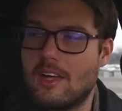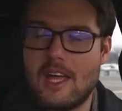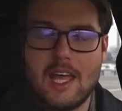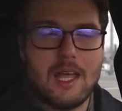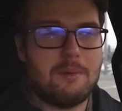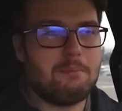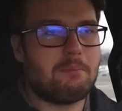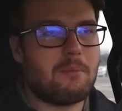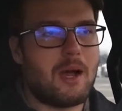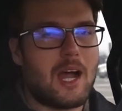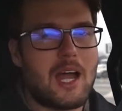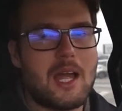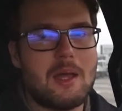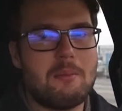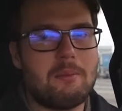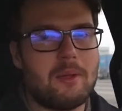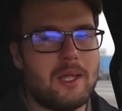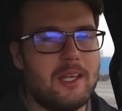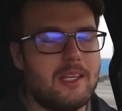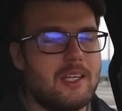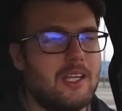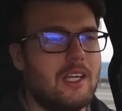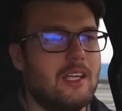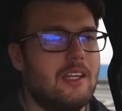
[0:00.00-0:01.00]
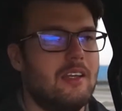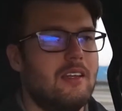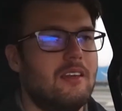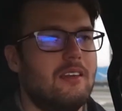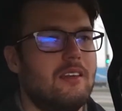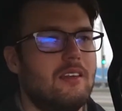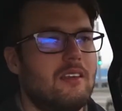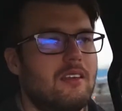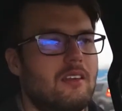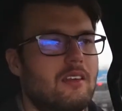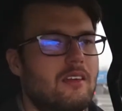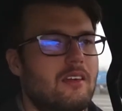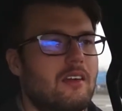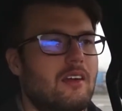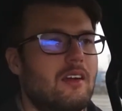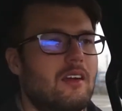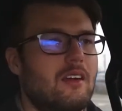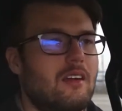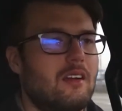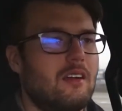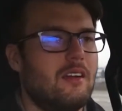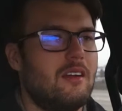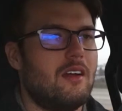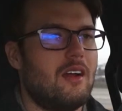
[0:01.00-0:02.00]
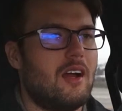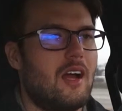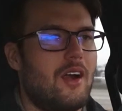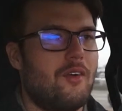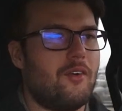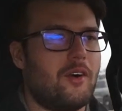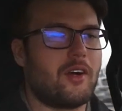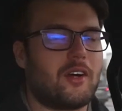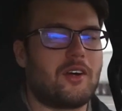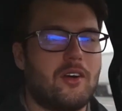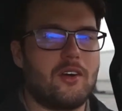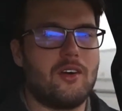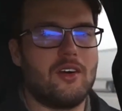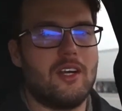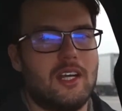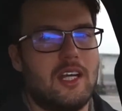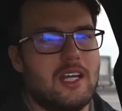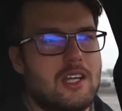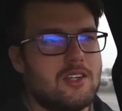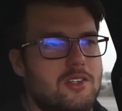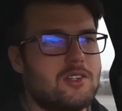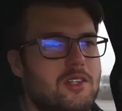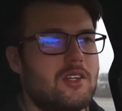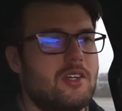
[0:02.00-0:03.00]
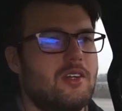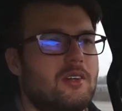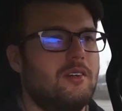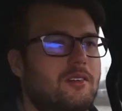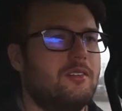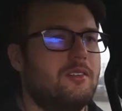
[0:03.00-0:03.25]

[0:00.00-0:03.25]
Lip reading: in my opinion, a recurring issue.